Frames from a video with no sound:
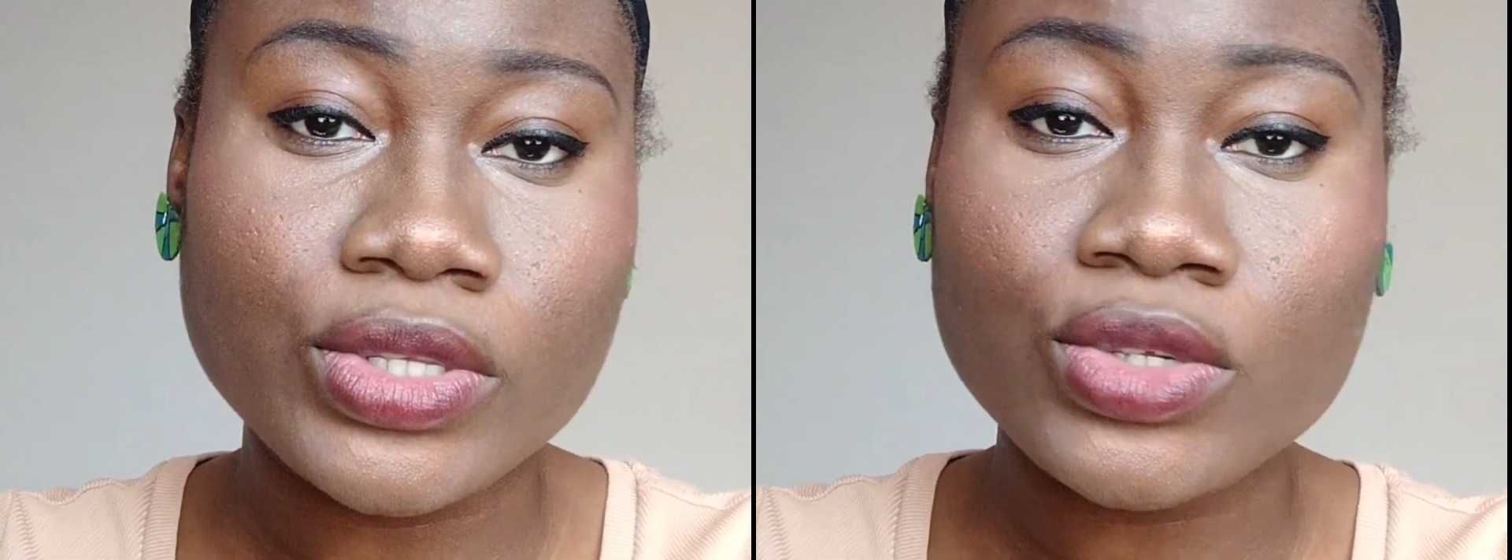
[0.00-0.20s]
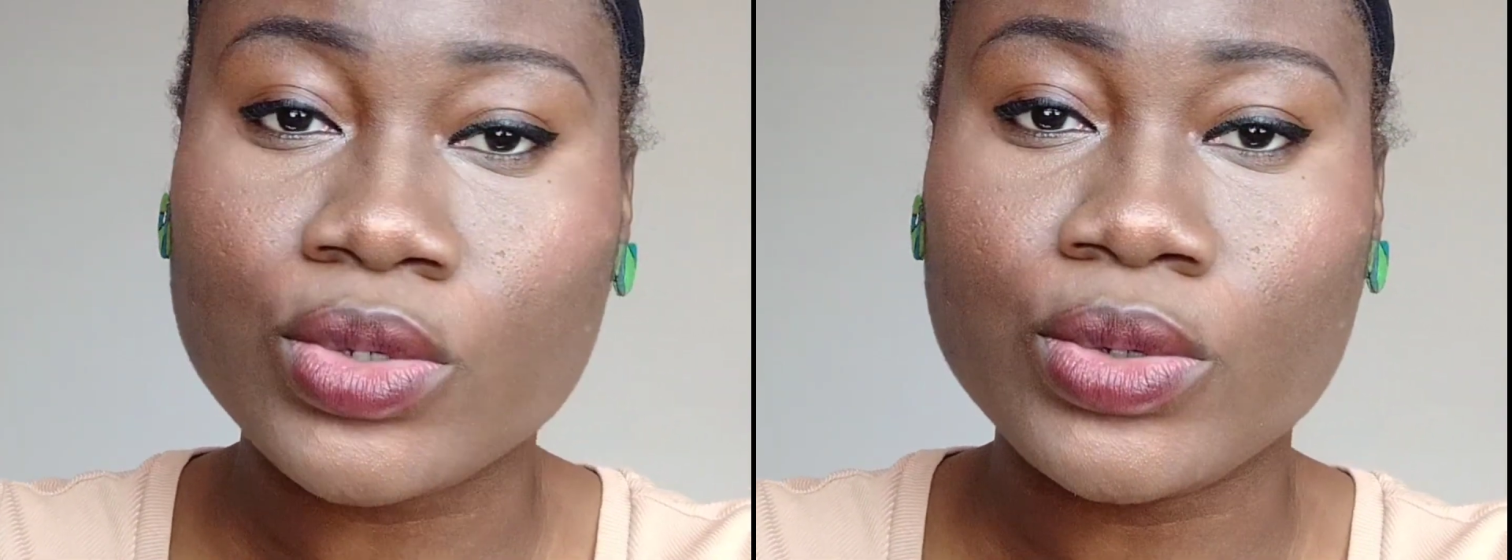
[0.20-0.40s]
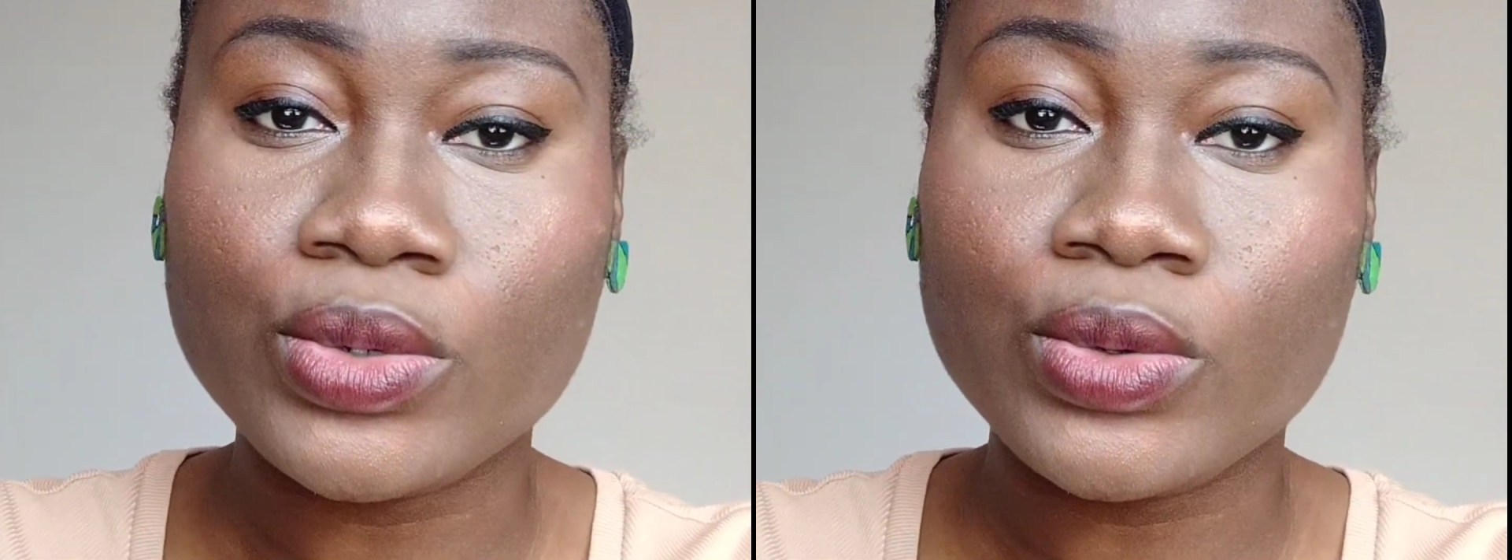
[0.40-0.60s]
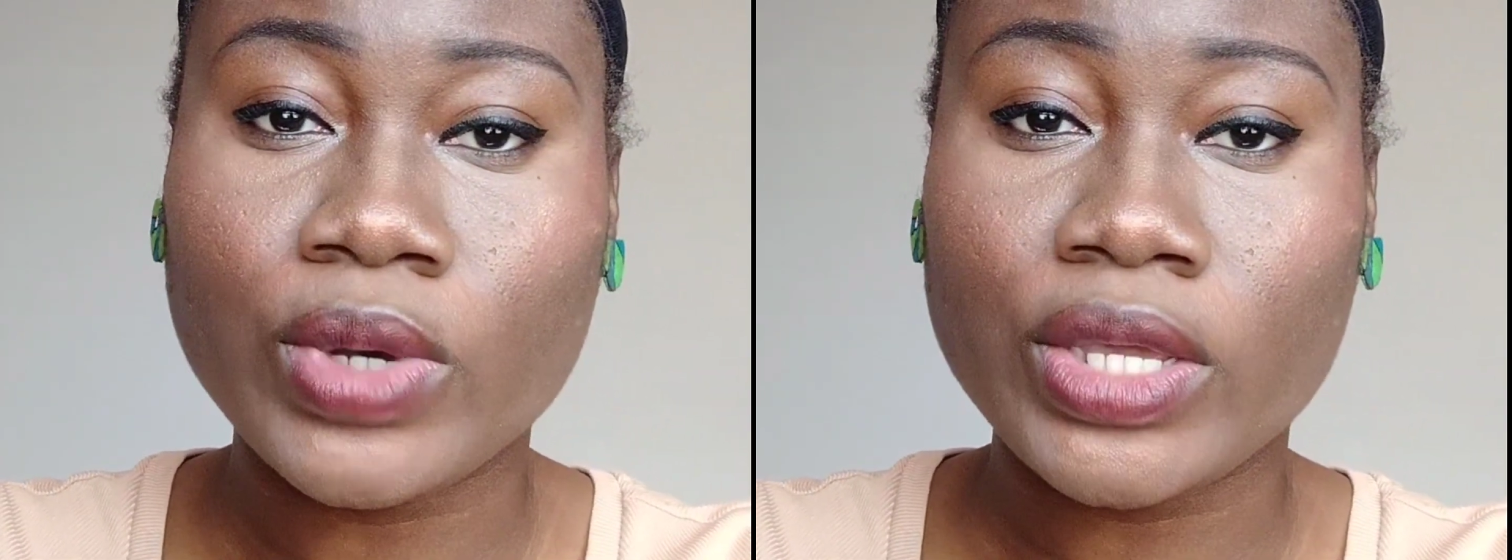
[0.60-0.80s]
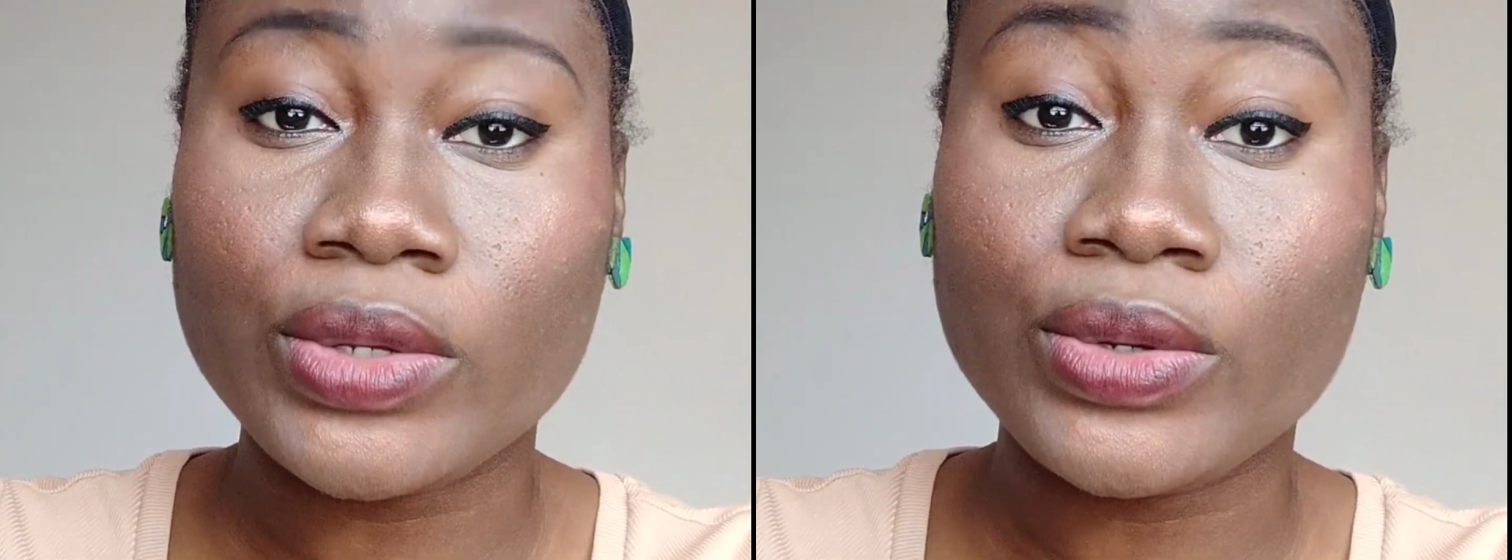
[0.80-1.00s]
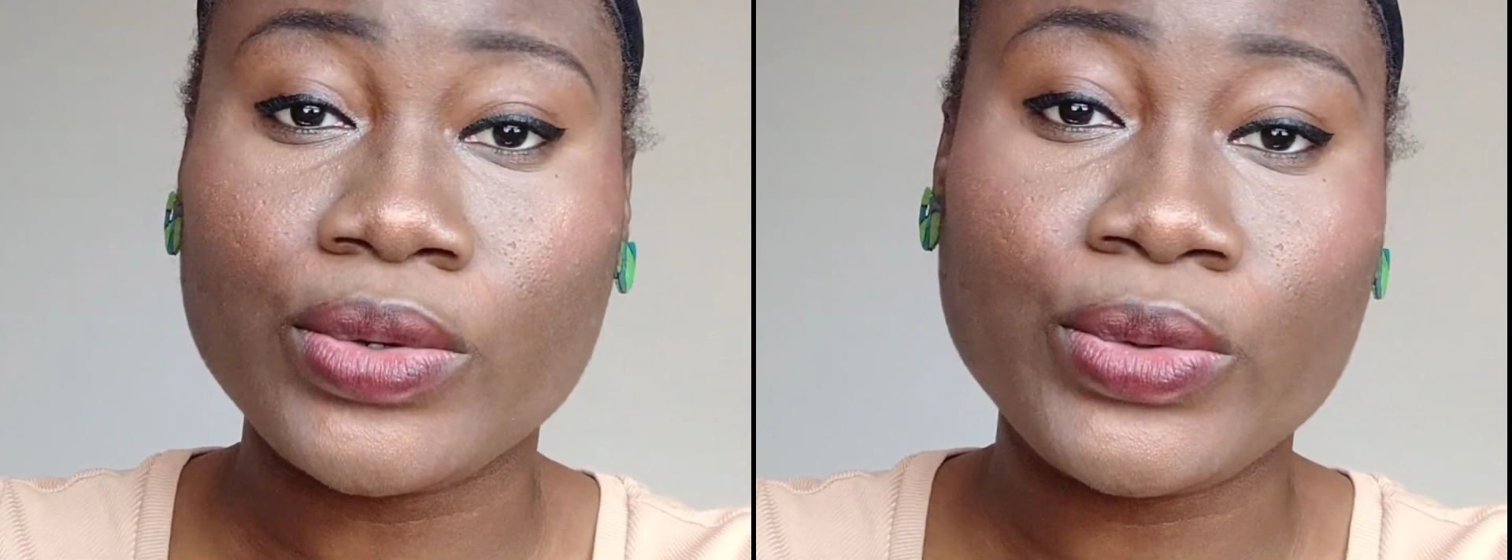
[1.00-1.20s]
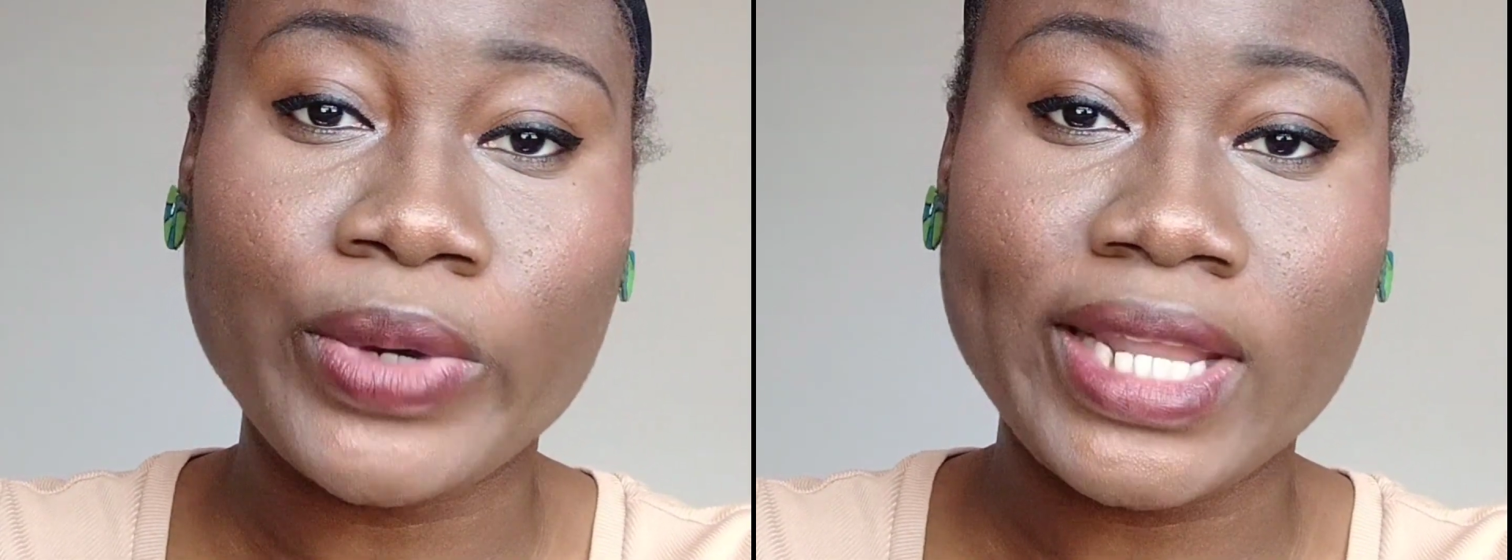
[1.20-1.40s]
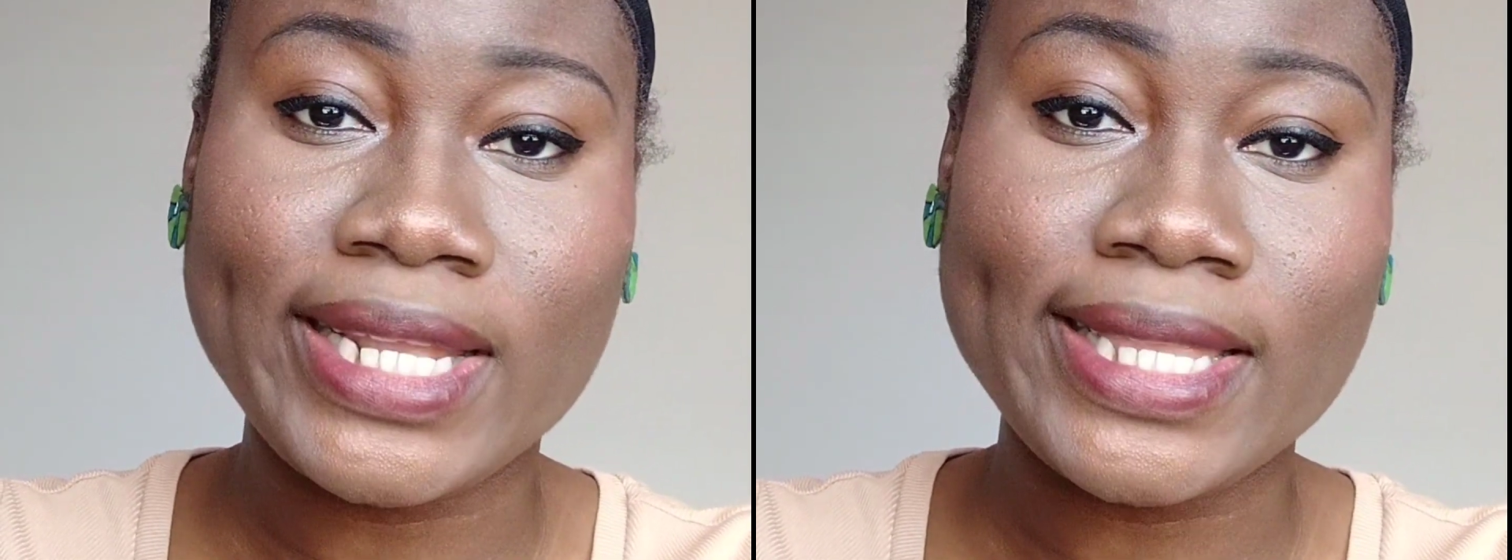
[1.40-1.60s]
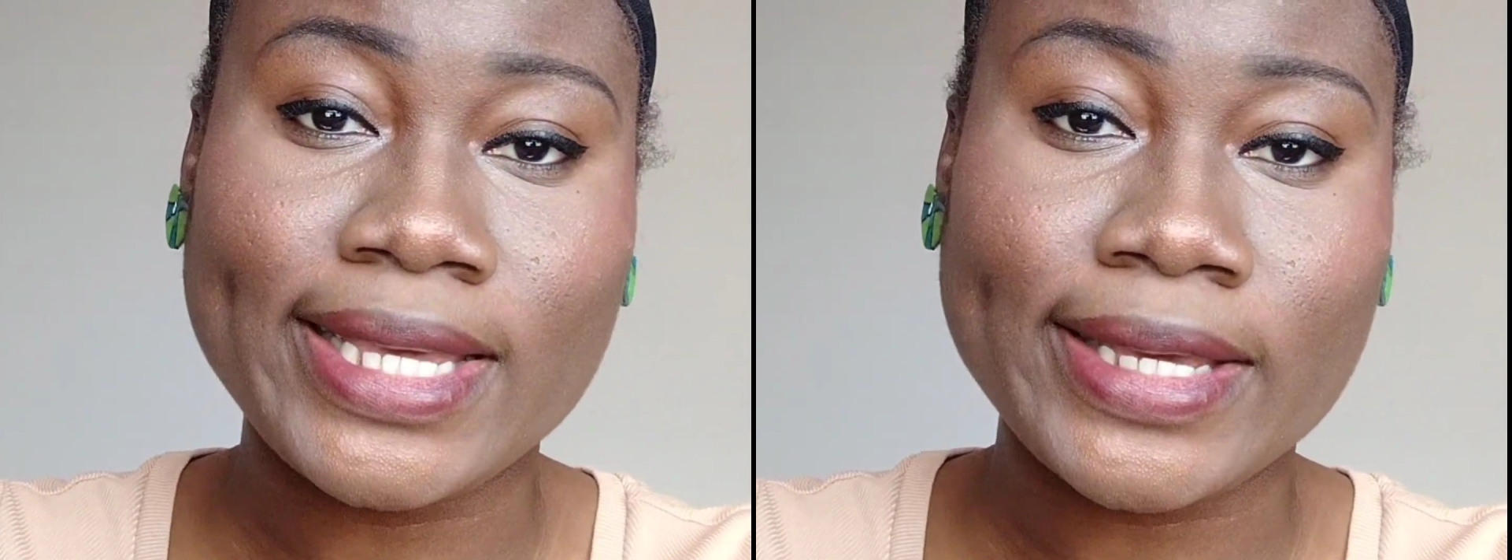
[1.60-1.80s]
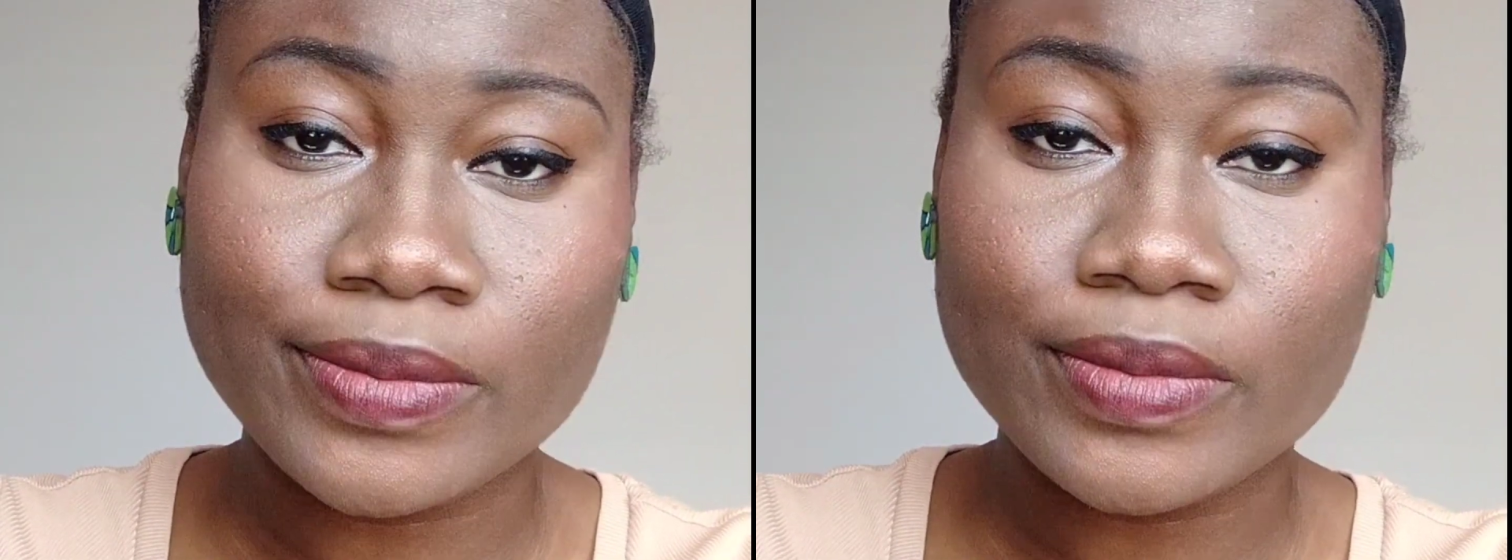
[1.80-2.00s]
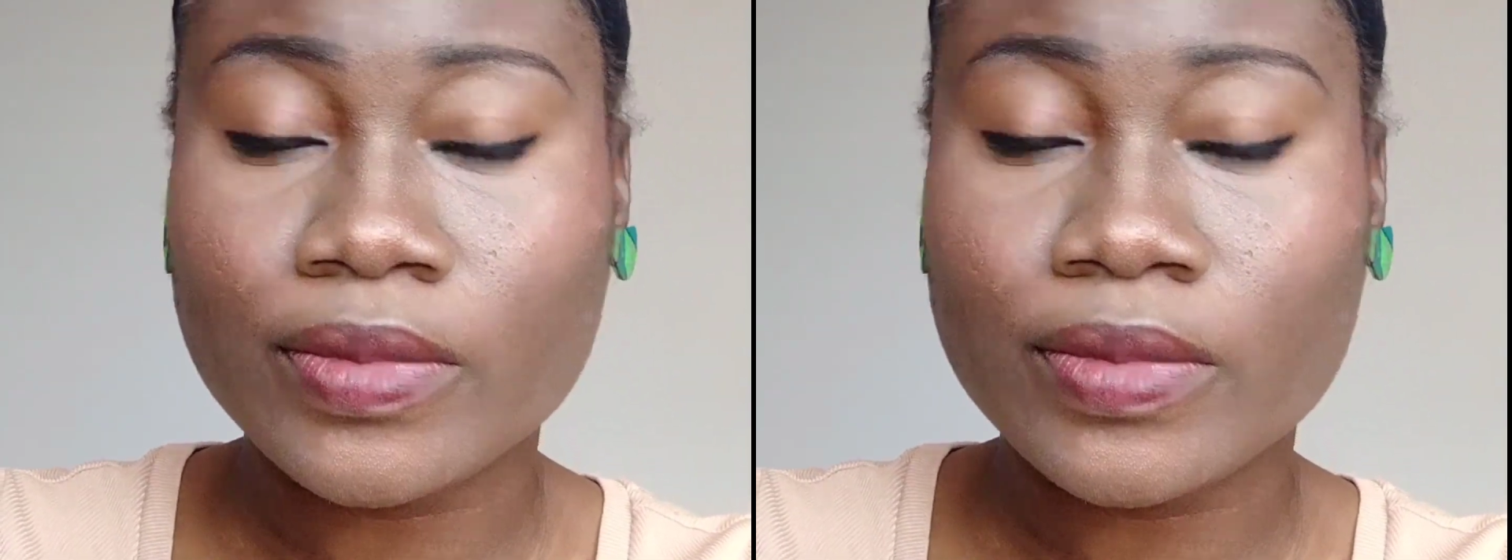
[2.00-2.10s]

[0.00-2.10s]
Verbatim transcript: Solulu and you don't do anything.